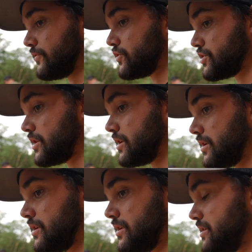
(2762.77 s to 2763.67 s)
for sure.
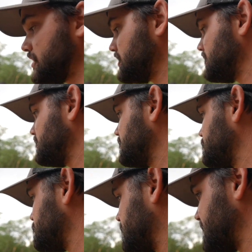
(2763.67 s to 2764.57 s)

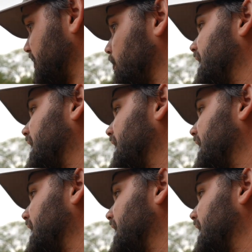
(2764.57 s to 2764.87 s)
Just because I don't